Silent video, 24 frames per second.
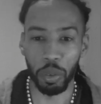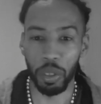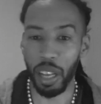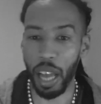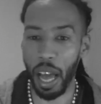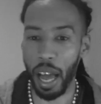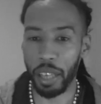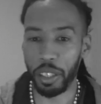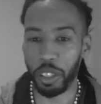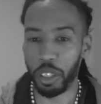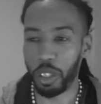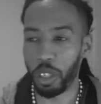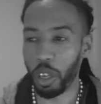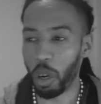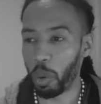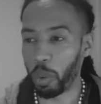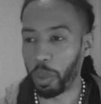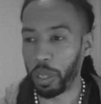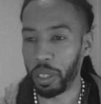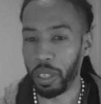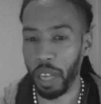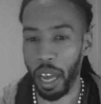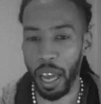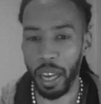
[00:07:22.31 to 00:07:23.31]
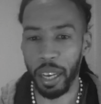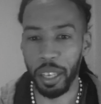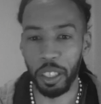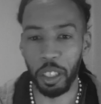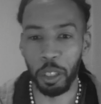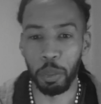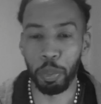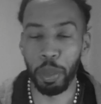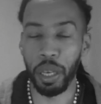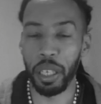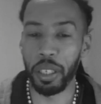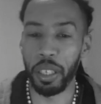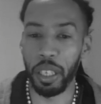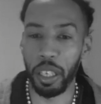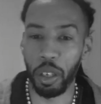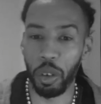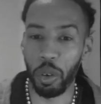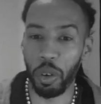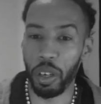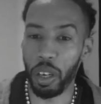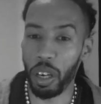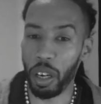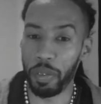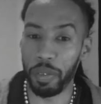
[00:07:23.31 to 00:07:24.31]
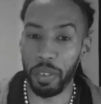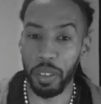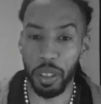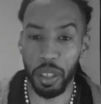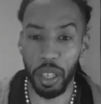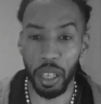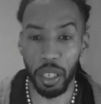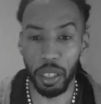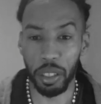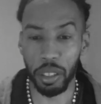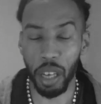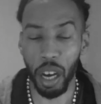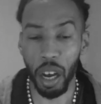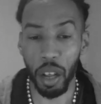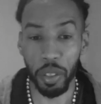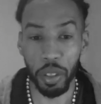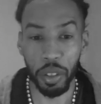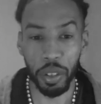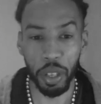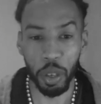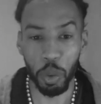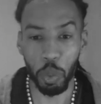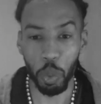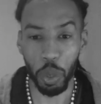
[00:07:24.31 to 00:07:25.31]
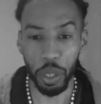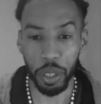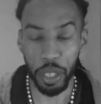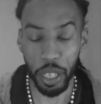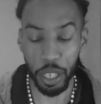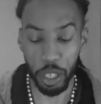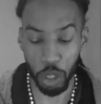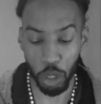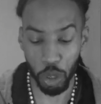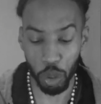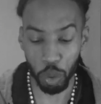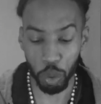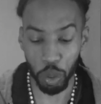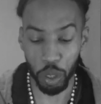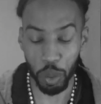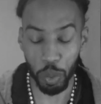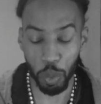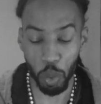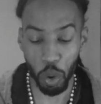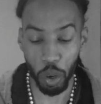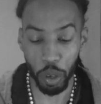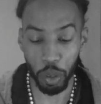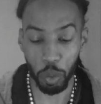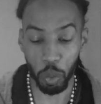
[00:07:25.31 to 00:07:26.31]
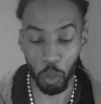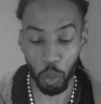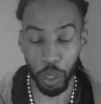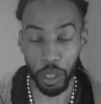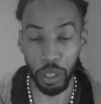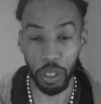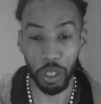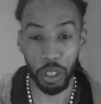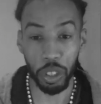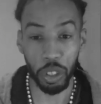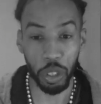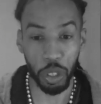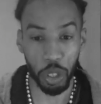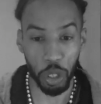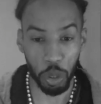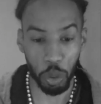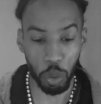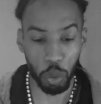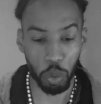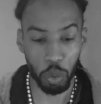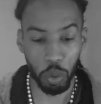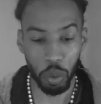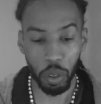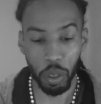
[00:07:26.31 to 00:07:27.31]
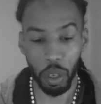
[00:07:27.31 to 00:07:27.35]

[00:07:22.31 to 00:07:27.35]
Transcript: not showing, not expending on other things other than what they truly want, which is you.